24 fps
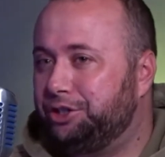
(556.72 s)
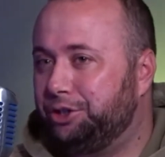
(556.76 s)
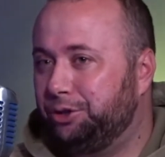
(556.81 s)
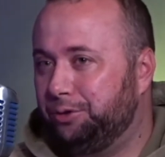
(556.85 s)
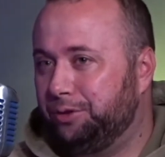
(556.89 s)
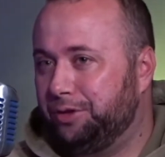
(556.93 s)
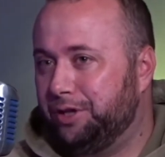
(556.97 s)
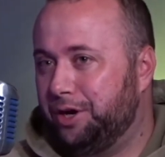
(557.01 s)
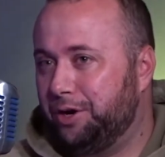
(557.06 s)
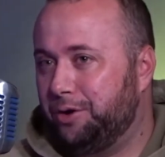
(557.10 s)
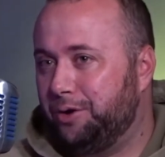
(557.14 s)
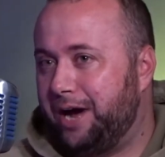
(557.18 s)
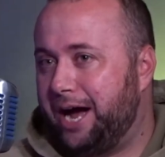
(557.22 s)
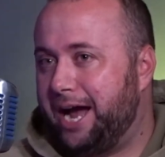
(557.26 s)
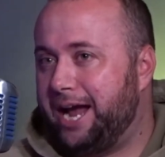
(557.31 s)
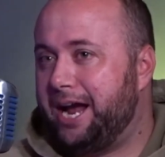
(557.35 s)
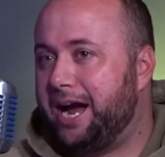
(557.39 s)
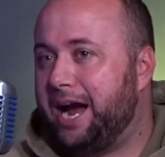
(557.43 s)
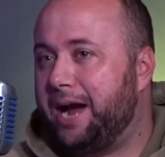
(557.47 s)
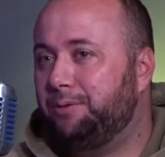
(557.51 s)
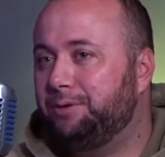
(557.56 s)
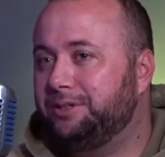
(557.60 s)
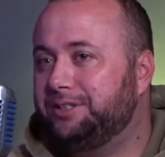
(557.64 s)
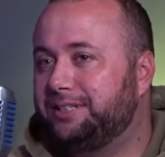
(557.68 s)
Too, mm-hmm. though.
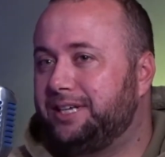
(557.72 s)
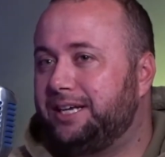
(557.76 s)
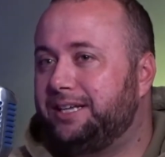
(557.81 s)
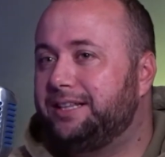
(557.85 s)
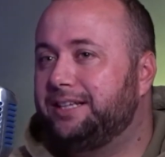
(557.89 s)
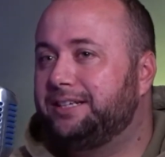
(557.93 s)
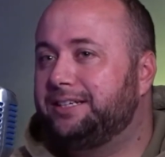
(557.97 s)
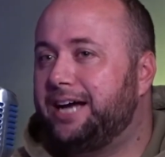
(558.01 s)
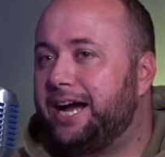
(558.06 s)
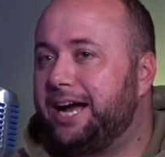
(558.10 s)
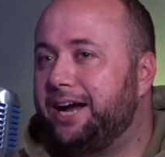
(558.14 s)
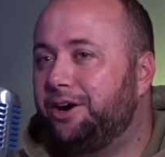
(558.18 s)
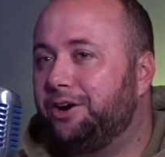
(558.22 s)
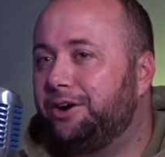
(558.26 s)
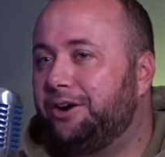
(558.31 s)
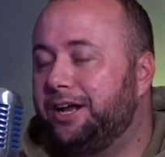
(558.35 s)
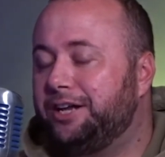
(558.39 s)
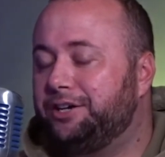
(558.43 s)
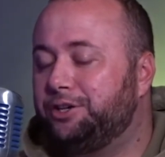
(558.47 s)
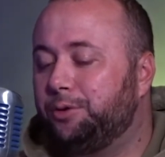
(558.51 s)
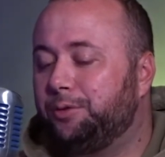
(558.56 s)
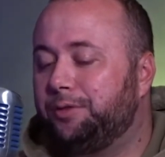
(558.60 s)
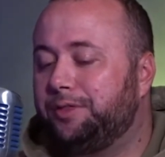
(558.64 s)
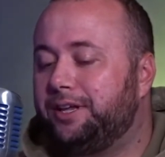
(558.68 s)
I would say that Die Hard,
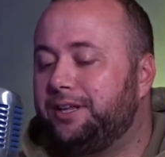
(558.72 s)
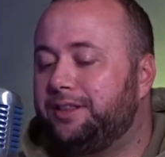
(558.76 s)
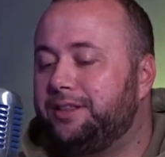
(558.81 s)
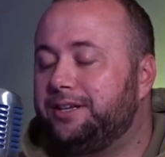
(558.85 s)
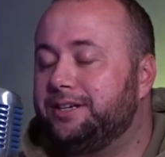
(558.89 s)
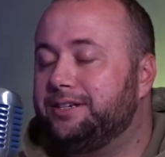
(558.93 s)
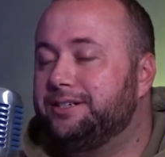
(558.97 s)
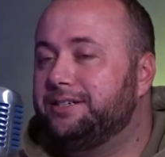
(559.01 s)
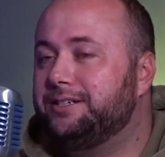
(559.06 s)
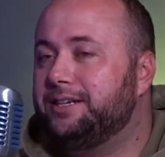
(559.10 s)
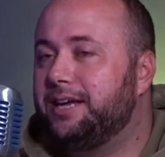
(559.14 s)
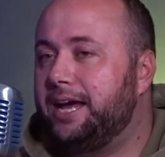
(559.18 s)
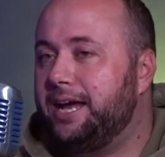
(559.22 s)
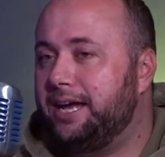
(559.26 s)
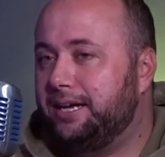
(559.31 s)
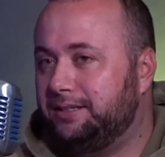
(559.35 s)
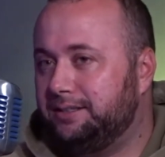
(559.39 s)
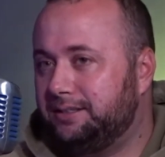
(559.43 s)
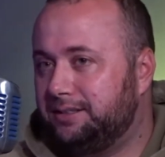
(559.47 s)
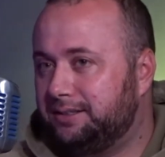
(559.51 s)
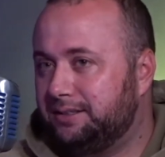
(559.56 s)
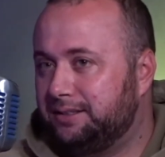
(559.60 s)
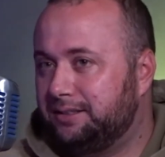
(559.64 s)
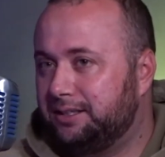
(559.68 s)
I don't think the
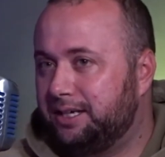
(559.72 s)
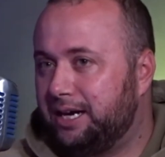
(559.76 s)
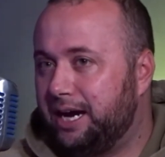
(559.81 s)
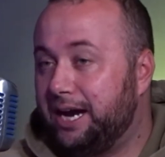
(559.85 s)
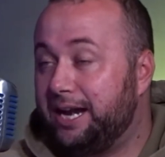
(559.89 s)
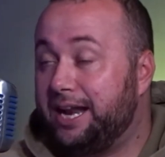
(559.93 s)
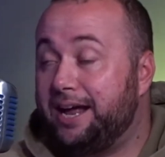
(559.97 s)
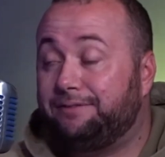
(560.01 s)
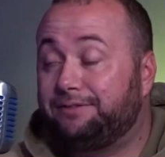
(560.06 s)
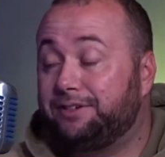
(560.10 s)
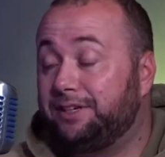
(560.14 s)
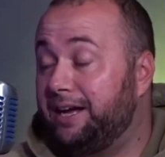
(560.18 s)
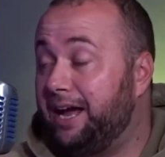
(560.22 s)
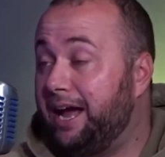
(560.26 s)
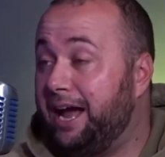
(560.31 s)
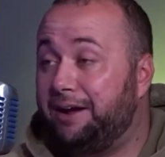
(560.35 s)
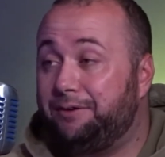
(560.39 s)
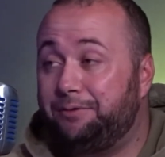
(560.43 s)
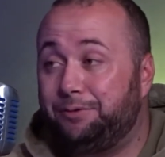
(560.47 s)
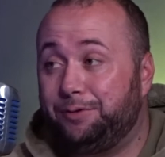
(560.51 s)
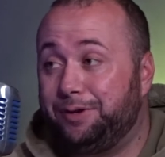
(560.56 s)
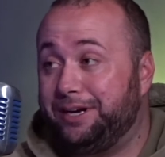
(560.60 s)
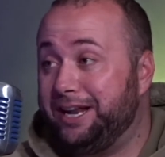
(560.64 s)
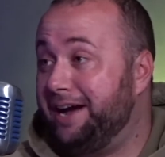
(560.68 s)
intent, we'd have to
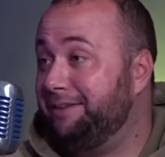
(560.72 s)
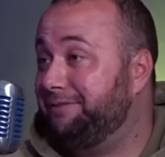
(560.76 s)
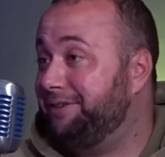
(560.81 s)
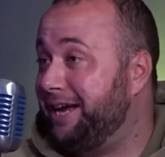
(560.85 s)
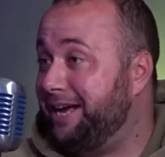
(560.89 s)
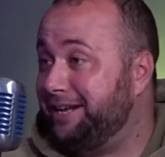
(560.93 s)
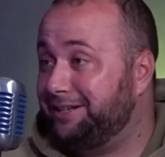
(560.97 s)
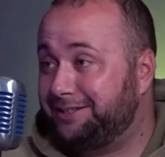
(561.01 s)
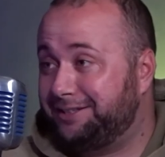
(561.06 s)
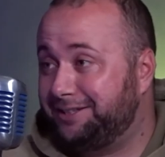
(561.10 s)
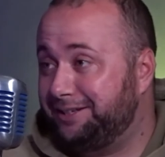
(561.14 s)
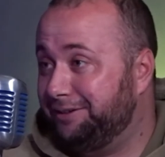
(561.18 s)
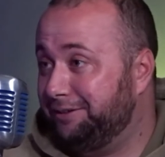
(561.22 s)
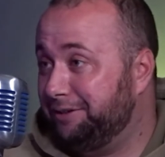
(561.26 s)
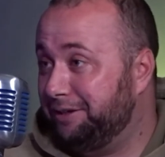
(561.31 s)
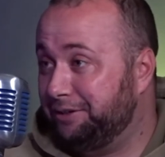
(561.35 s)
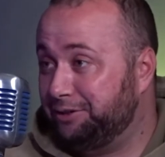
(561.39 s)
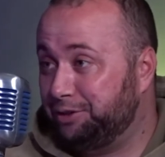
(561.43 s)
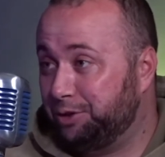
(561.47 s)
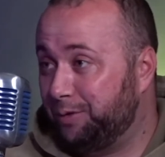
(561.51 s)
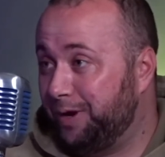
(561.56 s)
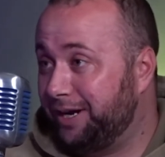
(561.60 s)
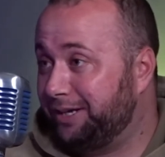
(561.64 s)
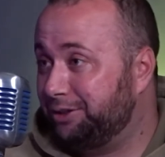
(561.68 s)
ask the
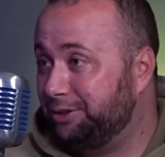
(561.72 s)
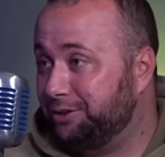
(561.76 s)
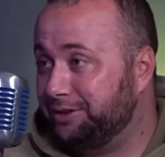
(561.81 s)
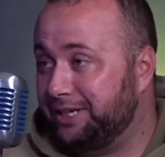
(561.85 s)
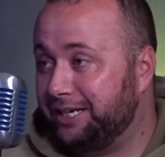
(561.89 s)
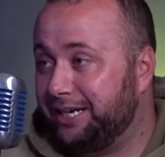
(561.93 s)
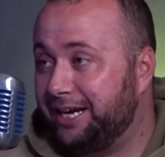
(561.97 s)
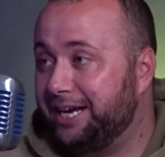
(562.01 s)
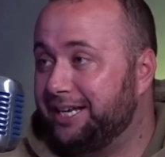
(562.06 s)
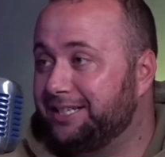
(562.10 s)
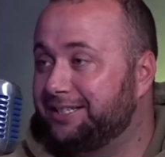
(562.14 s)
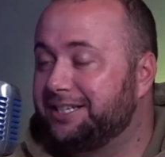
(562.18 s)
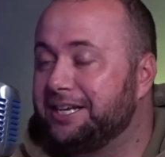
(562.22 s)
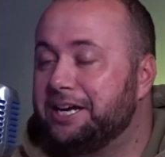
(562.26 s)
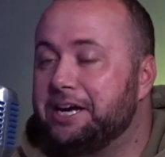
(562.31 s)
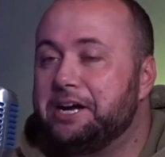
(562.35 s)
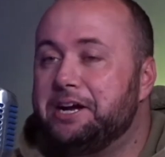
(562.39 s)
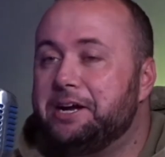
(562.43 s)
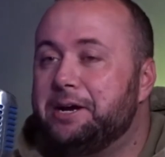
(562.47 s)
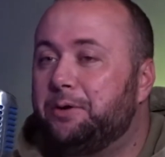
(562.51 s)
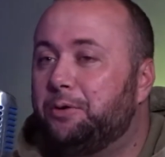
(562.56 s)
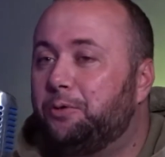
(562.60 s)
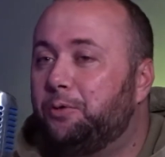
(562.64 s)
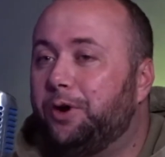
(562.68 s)
directors, I guess,
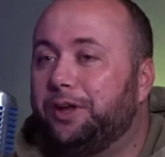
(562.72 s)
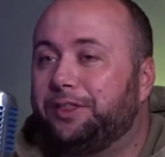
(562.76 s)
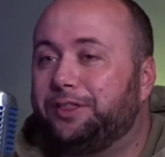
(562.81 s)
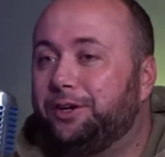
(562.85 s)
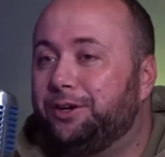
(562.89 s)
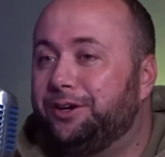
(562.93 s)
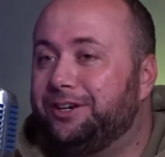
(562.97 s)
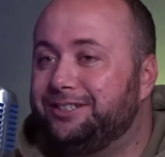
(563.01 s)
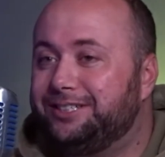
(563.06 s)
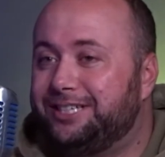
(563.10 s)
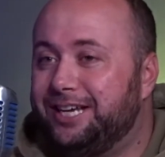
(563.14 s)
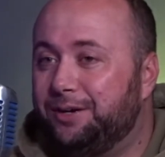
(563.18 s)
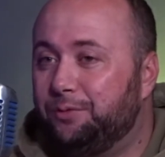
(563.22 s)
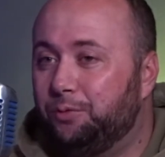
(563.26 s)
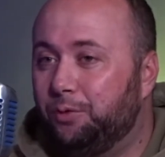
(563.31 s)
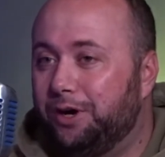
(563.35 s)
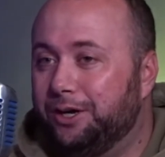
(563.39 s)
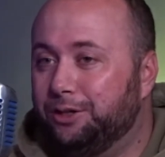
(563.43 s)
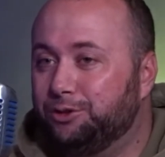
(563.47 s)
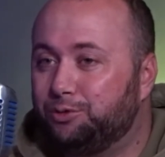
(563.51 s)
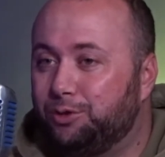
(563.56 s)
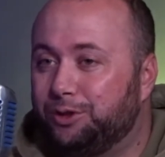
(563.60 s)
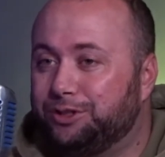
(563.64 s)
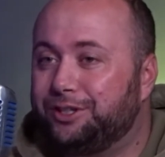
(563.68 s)
what their intent was.